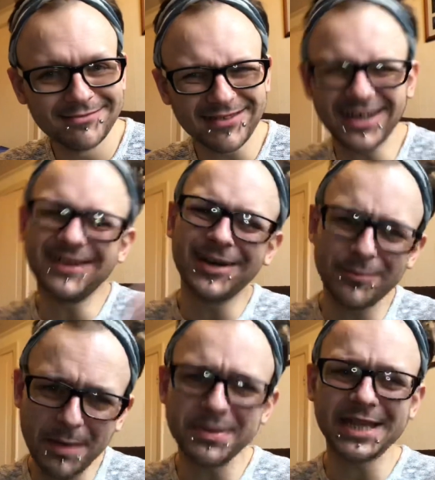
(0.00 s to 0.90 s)
I
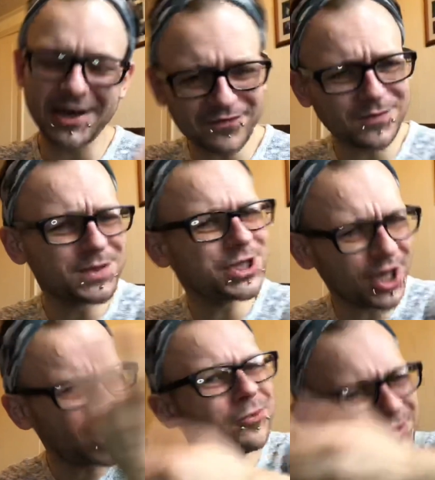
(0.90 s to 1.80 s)
remember that from the
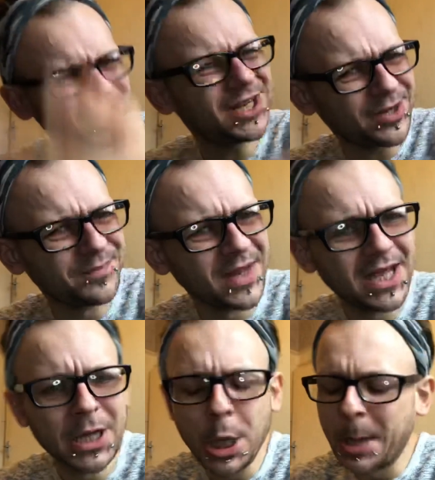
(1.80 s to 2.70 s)
show, you know,
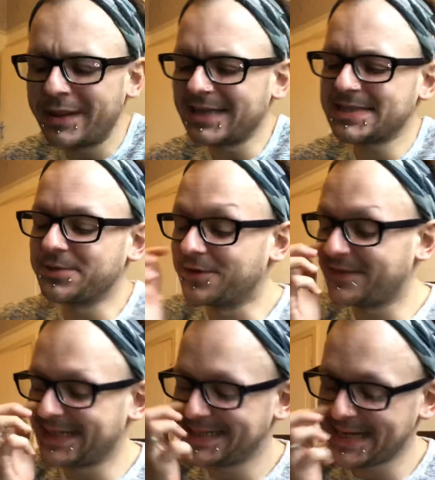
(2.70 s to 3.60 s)
that sort of
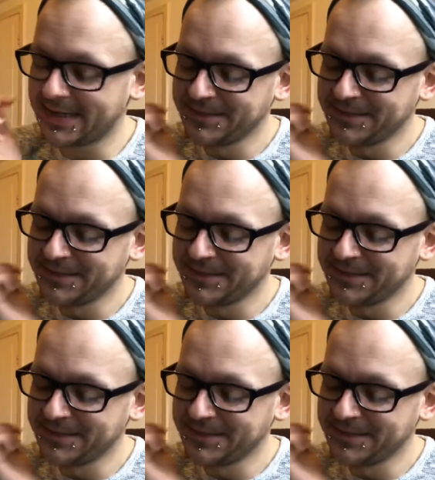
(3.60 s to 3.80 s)
idea.